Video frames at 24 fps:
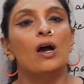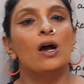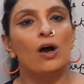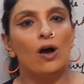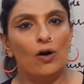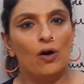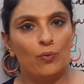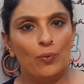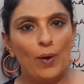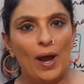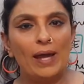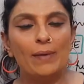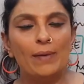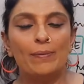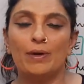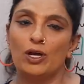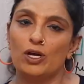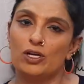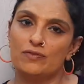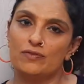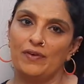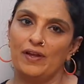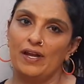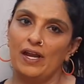Why?
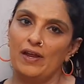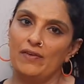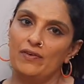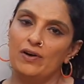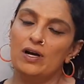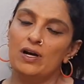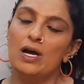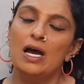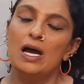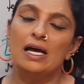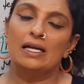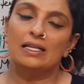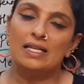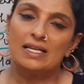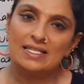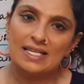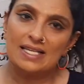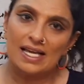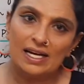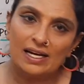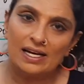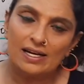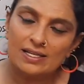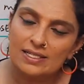Because whenever the
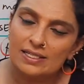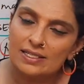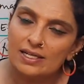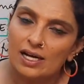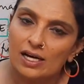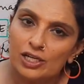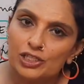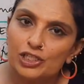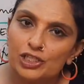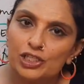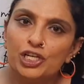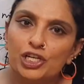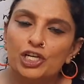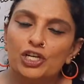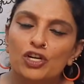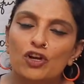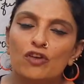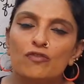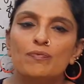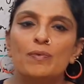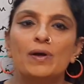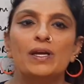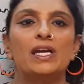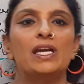seller is in urgent need
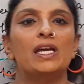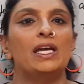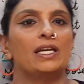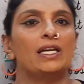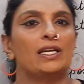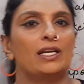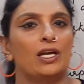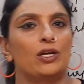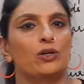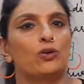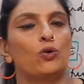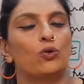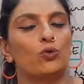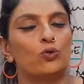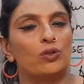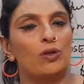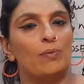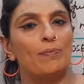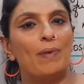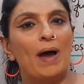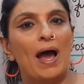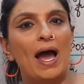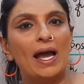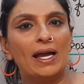of money, it can go to the
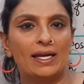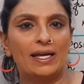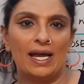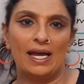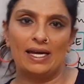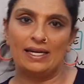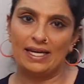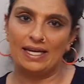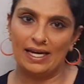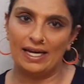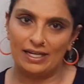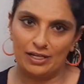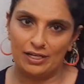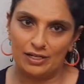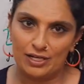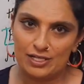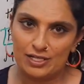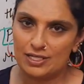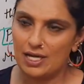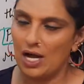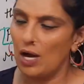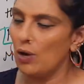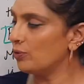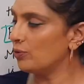bank and get it
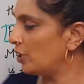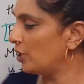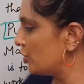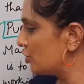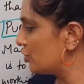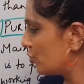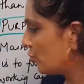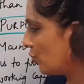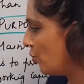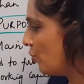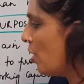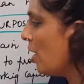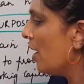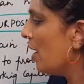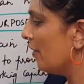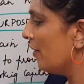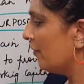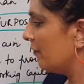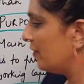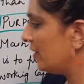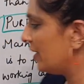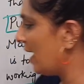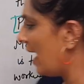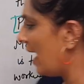discounted. So we